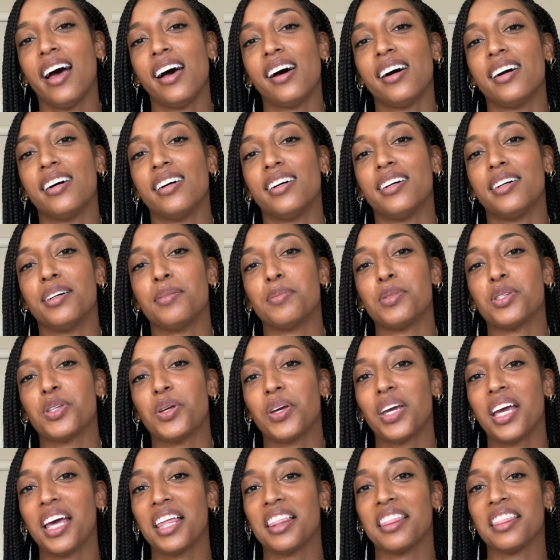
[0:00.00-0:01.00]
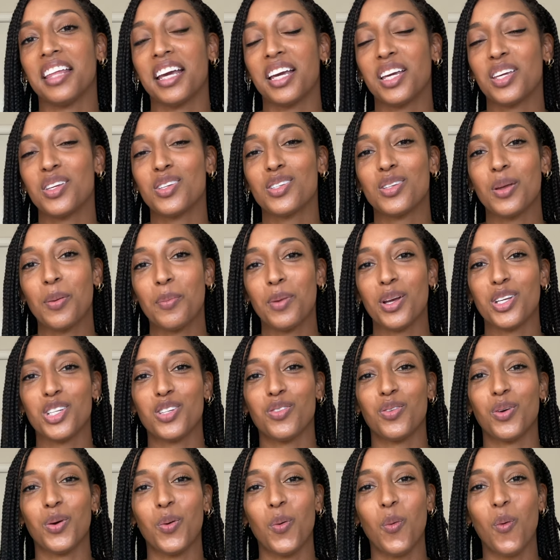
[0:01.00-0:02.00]
Um, so yeah, thank you so much
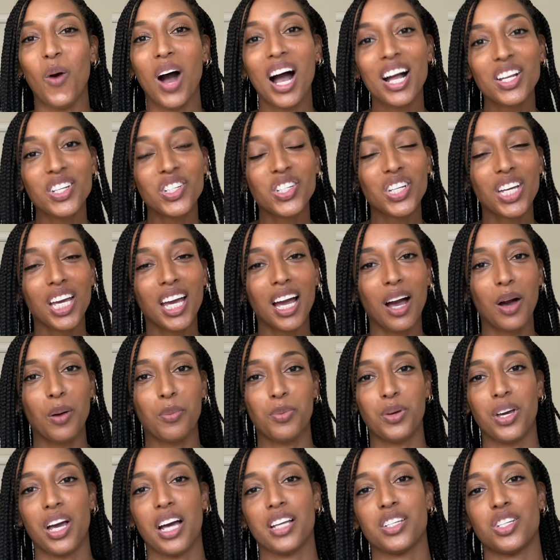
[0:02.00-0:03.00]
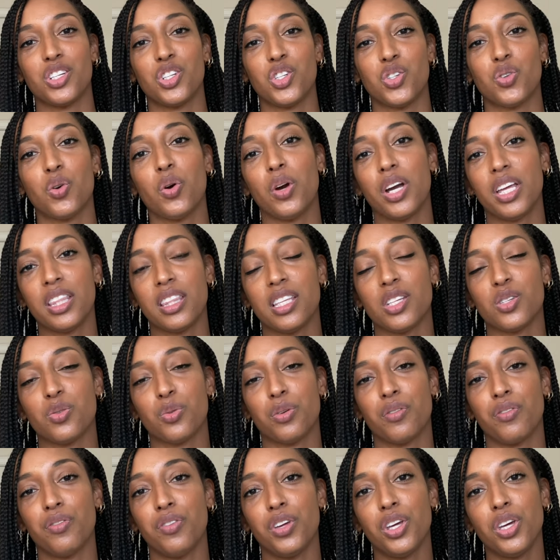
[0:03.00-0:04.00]
for watching. I hope you guys enjoyed this
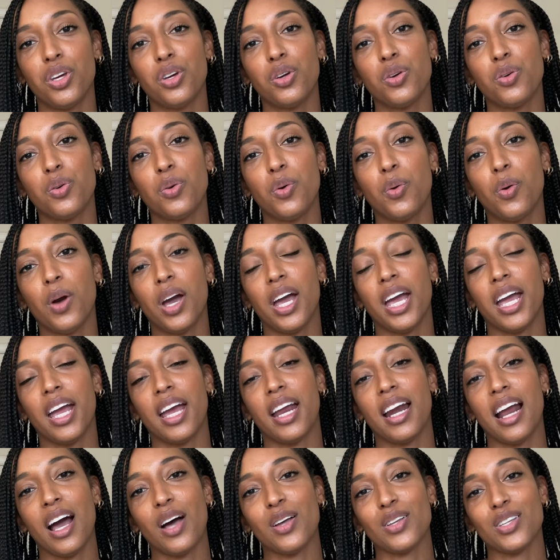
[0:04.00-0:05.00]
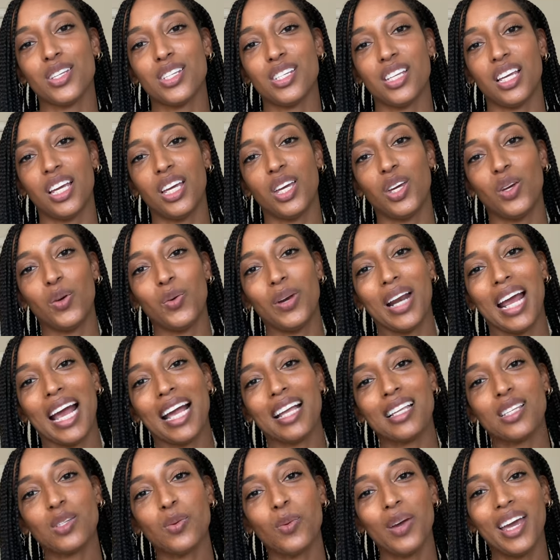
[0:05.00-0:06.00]
review and I'll see you
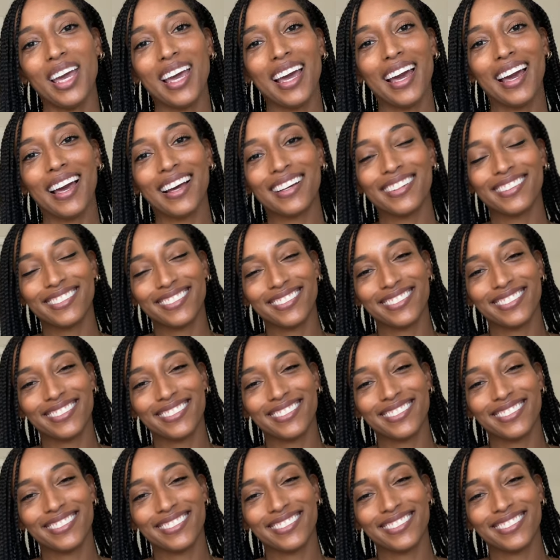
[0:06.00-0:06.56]
next week.